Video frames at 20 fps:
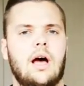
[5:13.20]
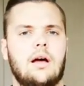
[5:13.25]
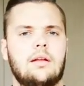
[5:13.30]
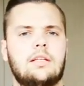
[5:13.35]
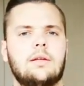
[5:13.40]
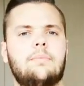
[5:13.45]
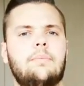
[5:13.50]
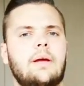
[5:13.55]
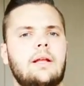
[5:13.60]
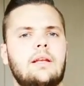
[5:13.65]

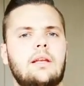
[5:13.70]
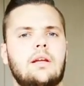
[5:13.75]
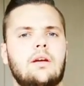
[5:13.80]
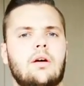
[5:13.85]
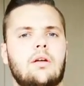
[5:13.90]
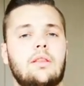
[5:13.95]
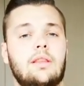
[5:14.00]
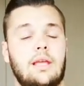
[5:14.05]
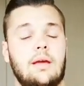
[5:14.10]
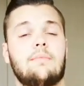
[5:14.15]
Depending
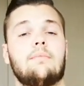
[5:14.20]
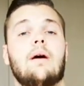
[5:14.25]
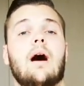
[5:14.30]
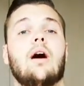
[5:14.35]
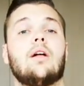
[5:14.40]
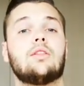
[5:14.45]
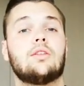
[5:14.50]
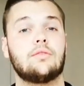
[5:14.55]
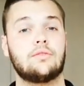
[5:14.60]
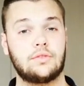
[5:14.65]
on the
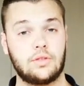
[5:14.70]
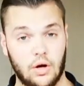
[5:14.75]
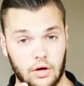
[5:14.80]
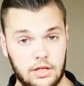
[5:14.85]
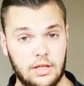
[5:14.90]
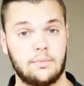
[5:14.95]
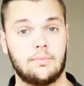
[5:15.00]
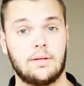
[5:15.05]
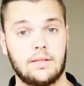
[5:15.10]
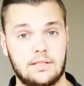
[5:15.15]
amount of
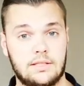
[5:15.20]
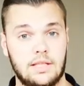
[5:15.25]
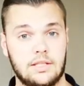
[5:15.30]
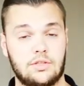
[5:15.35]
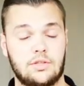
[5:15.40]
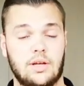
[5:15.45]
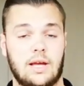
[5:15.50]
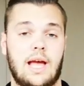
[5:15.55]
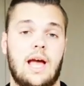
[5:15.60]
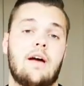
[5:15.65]
documents that
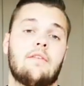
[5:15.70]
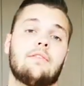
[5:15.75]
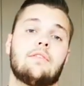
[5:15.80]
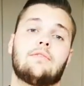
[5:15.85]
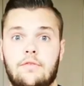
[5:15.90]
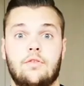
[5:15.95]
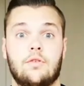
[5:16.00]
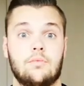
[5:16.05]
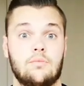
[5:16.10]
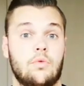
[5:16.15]
you have.
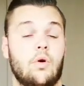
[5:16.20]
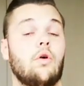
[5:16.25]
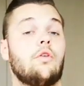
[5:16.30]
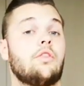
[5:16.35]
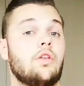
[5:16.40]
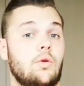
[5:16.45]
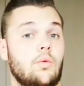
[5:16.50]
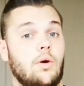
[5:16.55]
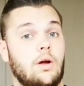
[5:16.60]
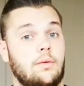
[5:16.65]
If you're more
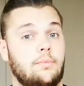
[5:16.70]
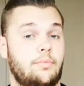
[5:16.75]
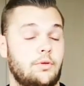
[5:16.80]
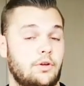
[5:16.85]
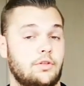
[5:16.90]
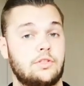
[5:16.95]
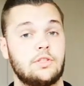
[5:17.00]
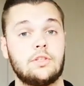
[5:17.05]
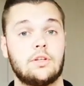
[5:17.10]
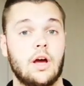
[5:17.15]
than one
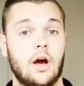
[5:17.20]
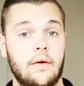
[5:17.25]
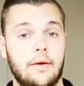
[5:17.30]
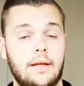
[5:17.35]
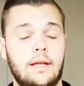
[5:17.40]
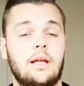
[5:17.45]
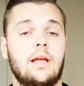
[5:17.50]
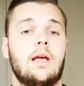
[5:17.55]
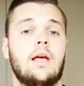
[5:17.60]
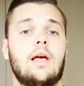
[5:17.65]
person
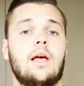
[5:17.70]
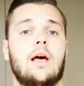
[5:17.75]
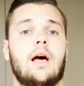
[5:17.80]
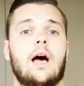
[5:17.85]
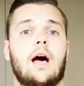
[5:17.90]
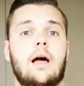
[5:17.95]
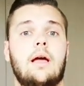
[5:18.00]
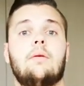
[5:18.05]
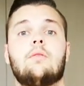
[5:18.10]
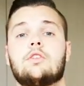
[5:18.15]
going,
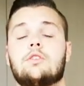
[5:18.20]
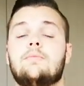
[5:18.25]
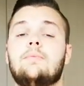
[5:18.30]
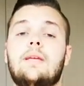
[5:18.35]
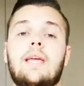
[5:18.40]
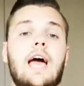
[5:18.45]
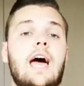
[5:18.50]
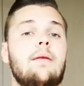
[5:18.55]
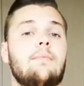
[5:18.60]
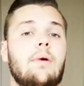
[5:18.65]
it was
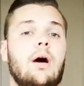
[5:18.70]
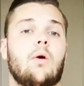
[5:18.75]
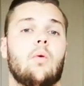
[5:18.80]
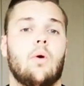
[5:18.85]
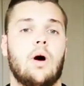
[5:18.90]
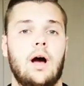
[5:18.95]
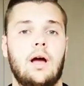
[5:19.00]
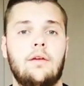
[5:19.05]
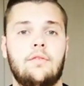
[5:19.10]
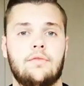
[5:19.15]
me and my
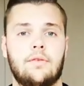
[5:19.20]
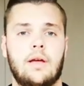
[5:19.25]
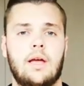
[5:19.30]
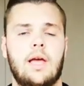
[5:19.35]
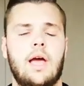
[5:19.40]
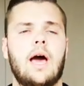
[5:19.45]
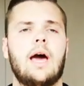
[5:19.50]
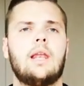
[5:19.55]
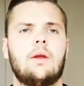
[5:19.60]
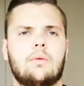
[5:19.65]
wife,
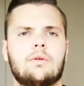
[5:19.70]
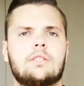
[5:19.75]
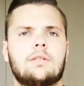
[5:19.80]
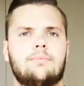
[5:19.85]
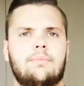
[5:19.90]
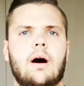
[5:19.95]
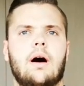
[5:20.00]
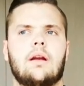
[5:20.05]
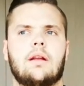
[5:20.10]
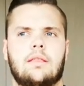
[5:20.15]
and it was
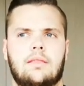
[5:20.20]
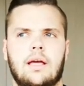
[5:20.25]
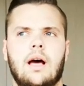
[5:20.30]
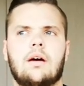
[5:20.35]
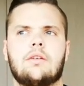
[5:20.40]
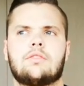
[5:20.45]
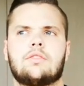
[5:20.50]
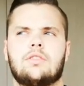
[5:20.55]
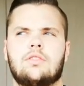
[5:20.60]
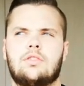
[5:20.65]
about
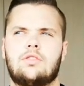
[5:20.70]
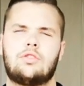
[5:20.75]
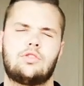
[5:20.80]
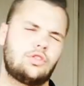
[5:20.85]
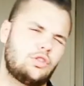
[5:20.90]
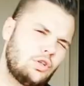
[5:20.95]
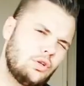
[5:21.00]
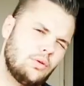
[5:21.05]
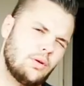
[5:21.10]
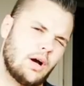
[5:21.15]

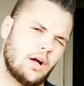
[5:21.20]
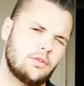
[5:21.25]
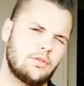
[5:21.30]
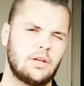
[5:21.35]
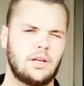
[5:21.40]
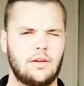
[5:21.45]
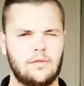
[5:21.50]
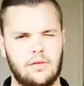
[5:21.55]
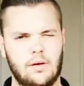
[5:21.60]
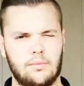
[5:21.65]
1,200
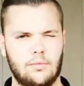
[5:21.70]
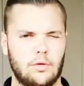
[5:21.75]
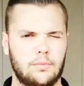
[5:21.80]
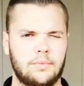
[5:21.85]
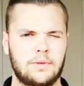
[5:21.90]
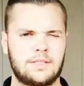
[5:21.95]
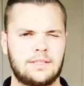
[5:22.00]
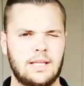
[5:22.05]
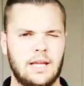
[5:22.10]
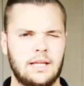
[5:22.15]
if I'm not
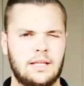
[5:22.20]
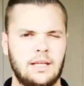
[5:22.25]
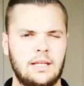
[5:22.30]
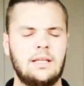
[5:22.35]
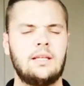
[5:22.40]
mistaken.